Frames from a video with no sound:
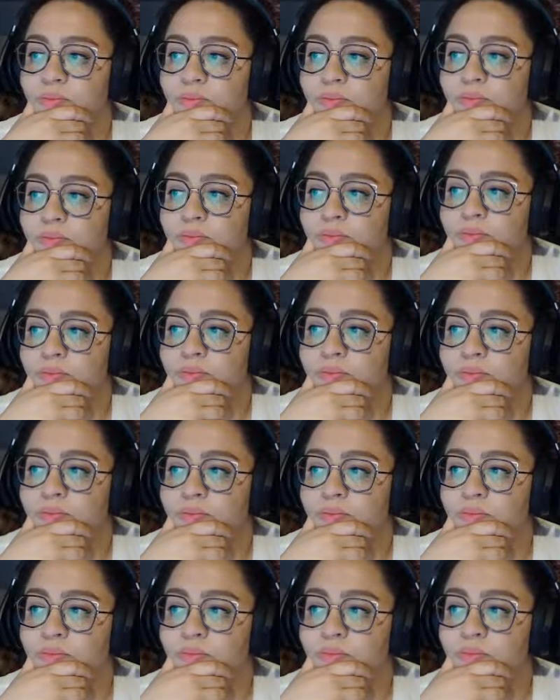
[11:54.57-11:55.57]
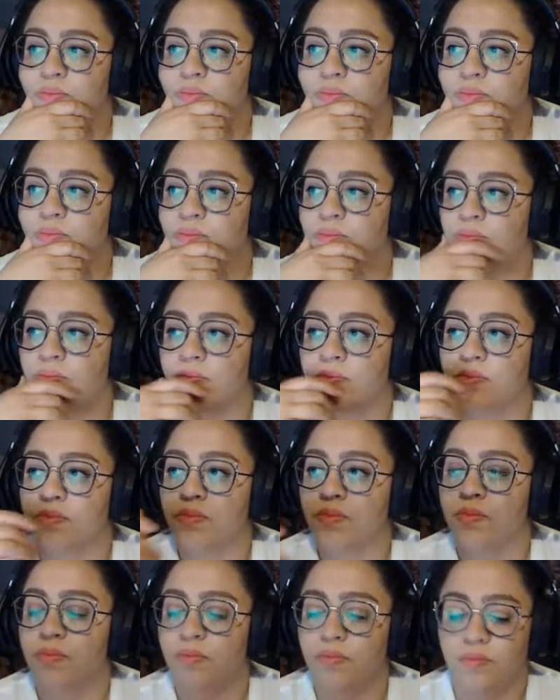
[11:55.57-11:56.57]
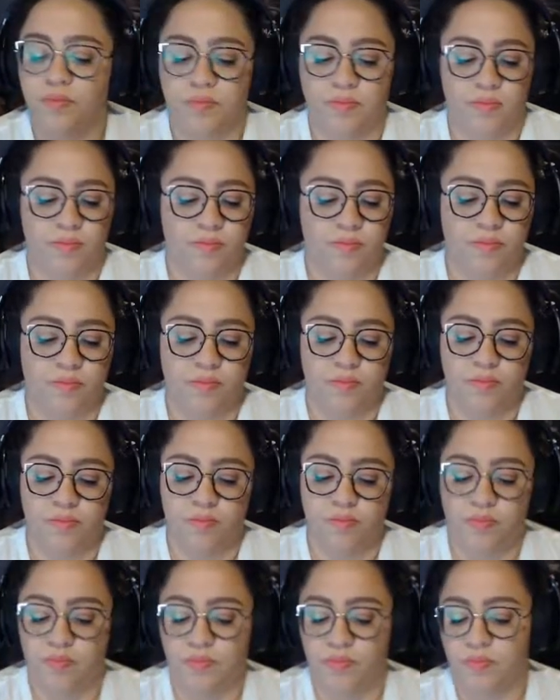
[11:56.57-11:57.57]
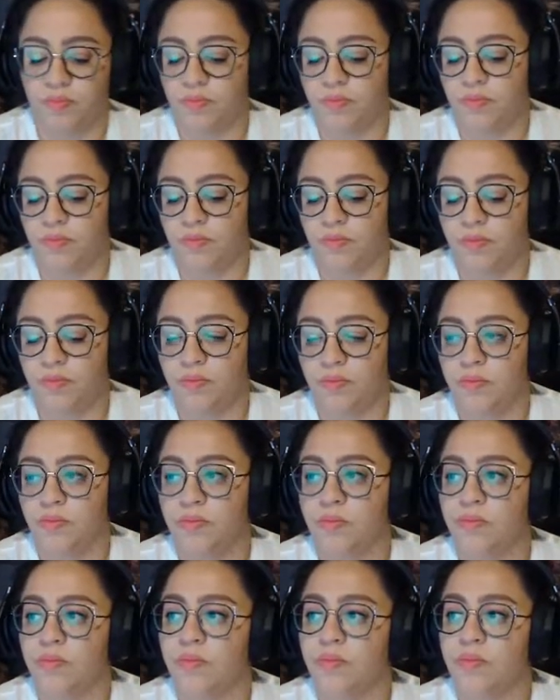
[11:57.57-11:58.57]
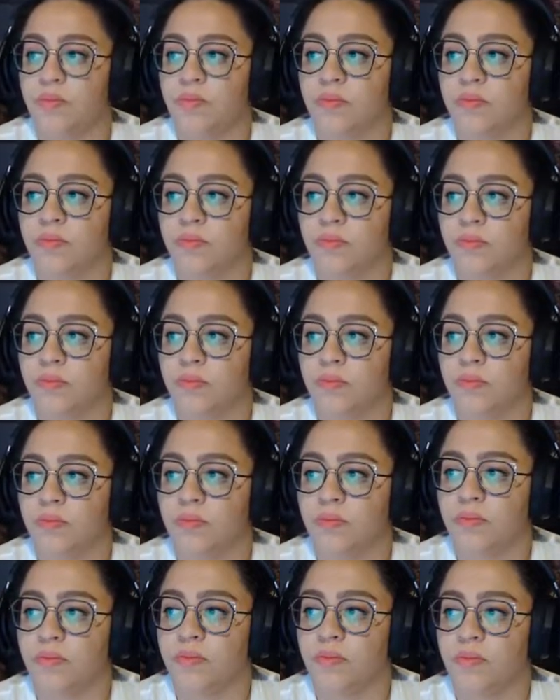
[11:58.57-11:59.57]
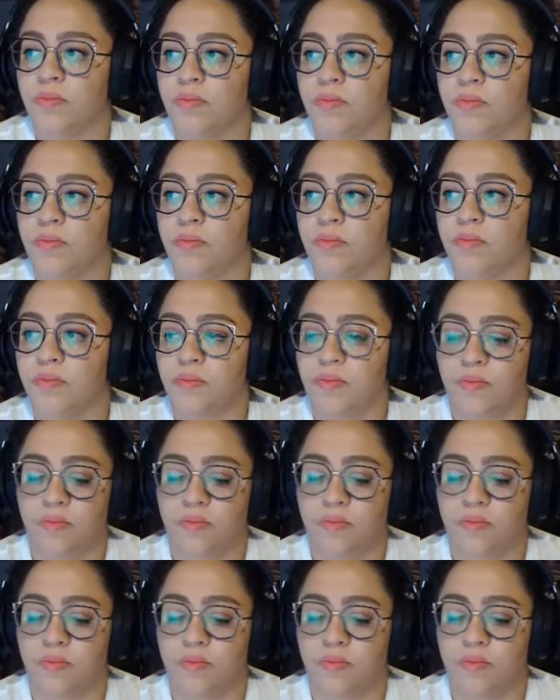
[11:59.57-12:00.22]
The person shown says nothing.